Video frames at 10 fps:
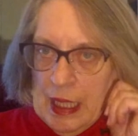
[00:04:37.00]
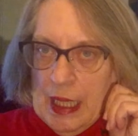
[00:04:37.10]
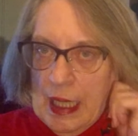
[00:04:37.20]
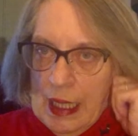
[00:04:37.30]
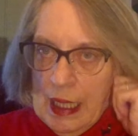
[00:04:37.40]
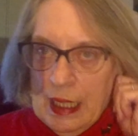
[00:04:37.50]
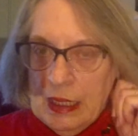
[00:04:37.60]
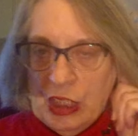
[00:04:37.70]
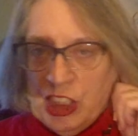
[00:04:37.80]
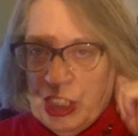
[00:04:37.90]
And
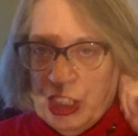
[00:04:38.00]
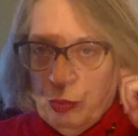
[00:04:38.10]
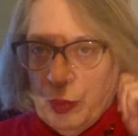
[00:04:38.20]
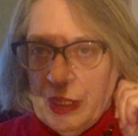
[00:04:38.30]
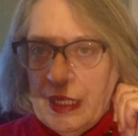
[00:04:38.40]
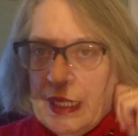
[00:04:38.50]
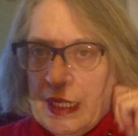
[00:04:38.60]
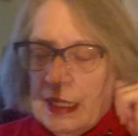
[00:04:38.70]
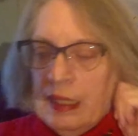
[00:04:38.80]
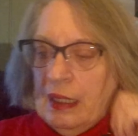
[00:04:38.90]
she really
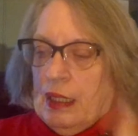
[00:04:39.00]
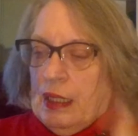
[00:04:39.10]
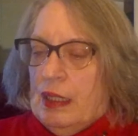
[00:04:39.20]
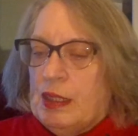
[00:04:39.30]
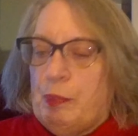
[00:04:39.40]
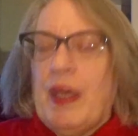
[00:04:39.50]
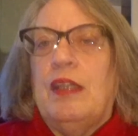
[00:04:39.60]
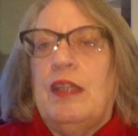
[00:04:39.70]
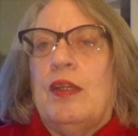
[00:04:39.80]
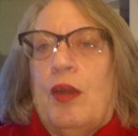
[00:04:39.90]

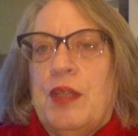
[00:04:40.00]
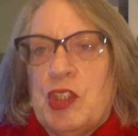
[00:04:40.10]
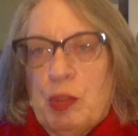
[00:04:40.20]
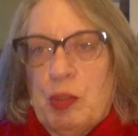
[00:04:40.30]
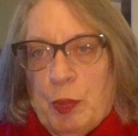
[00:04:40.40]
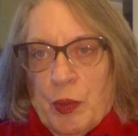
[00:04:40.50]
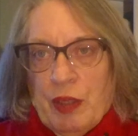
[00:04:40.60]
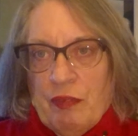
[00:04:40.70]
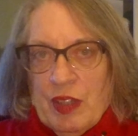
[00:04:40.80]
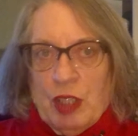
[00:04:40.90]
depended on the support
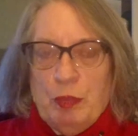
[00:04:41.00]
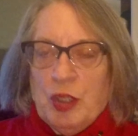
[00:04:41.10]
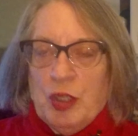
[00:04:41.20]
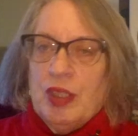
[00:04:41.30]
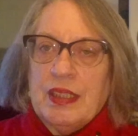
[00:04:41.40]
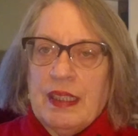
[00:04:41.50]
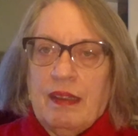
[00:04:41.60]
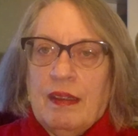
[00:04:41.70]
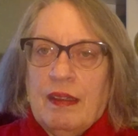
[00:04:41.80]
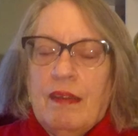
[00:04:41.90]
of the community
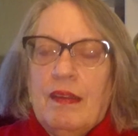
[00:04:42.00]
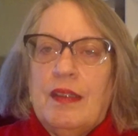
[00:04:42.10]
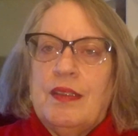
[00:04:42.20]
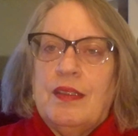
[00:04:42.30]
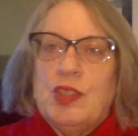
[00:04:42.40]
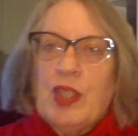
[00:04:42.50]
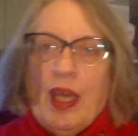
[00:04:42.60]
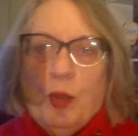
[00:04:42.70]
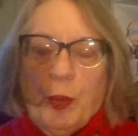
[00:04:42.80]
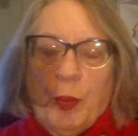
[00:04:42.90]
to
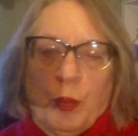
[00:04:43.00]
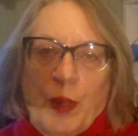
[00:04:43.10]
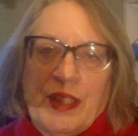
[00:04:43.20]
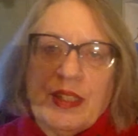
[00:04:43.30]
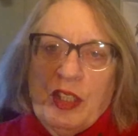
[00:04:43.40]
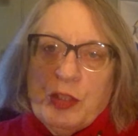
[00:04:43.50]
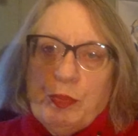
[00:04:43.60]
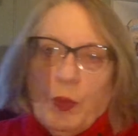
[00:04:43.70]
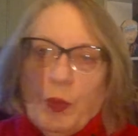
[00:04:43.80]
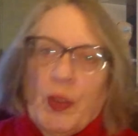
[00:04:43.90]
help her raise those
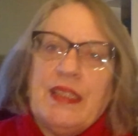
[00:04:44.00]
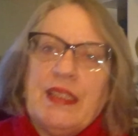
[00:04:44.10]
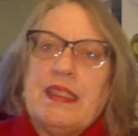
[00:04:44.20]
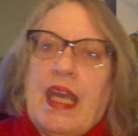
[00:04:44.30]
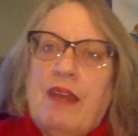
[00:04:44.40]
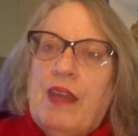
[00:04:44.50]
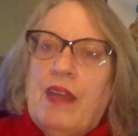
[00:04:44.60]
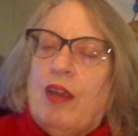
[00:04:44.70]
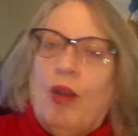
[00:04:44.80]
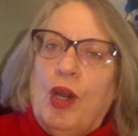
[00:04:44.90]
boys, and they
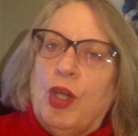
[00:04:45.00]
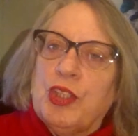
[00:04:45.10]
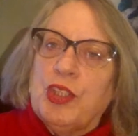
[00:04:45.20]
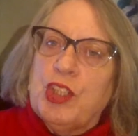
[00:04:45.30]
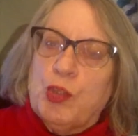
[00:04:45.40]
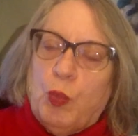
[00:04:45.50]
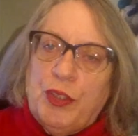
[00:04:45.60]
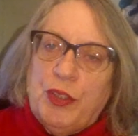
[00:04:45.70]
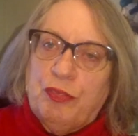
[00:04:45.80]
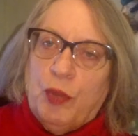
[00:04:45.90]
are all just
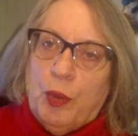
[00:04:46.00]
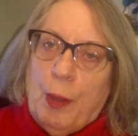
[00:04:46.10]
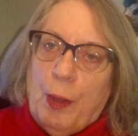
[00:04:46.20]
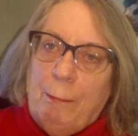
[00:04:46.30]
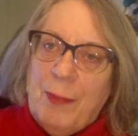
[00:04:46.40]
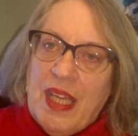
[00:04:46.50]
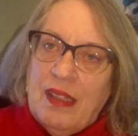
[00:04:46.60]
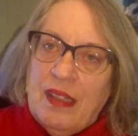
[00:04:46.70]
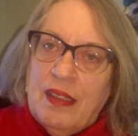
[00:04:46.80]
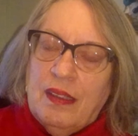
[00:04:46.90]
wonderful
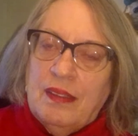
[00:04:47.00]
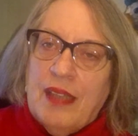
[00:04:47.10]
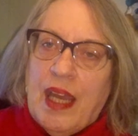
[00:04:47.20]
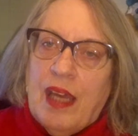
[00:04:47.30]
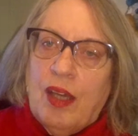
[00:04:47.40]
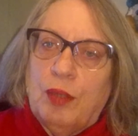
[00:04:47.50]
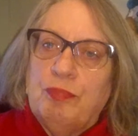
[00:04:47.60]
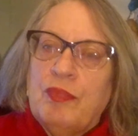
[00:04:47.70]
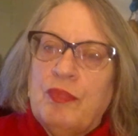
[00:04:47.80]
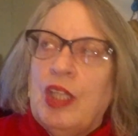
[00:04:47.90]
men now.
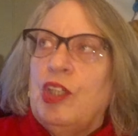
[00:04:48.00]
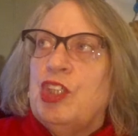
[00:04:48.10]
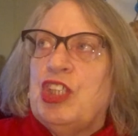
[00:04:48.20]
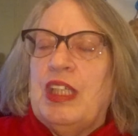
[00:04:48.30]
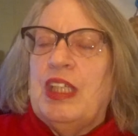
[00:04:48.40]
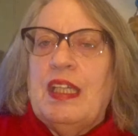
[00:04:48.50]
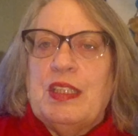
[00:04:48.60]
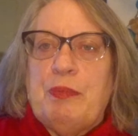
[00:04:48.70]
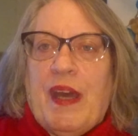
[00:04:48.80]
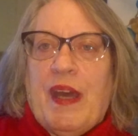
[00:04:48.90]
She
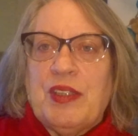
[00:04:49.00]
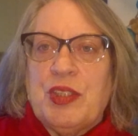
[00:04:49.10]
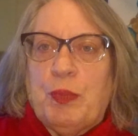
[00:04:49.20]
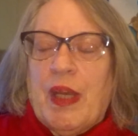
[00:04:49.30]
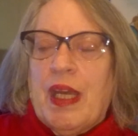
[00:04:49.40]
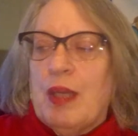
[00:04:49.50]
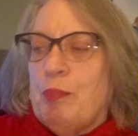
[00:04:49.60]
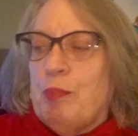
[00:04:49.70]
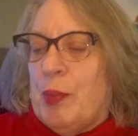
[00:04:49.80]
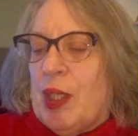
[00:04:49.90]
has passed away,
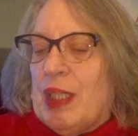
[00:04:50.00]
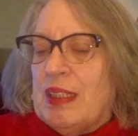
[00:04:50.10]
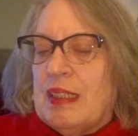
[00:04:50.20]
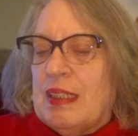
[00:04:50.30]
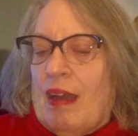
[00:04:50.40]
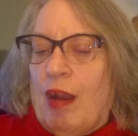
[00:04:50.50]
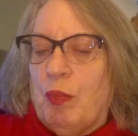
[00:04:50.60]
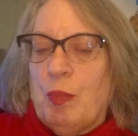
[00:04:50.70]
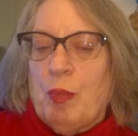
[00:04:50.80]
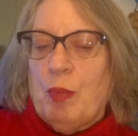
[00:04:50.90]
but I
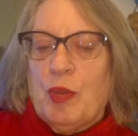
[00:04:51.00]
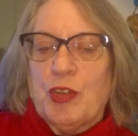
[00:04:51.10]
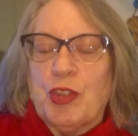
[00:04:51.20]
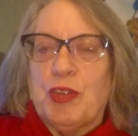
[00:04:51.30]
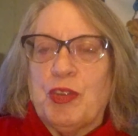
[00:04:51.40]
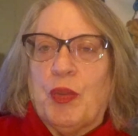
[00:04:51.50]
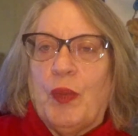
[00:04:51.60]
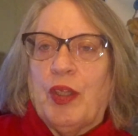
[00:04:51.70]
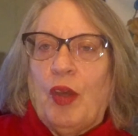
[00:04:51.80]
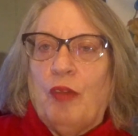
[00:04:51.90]
remember the church
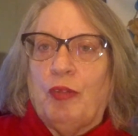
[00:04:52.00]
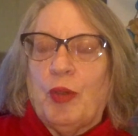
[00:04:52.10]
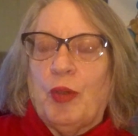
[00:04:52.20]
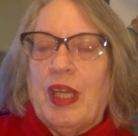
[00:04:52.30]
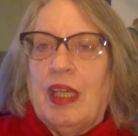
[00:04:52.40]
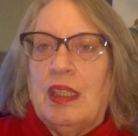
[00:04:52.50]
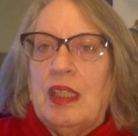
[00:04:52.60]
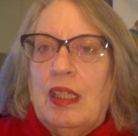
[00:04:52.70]
going over and